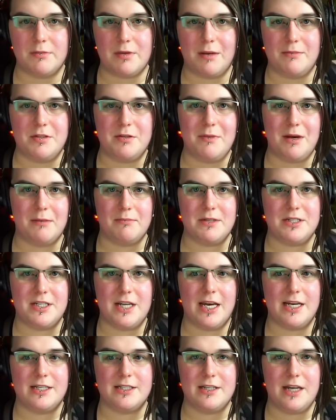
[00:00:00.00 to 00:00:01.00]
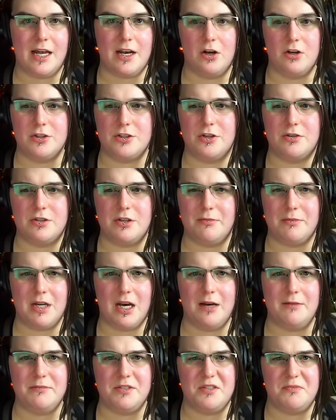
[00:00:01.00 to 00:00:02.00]
sometimes you make mistakes, and also
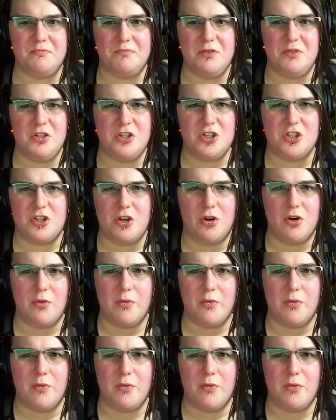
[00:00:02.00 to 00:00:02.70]
sometimes you just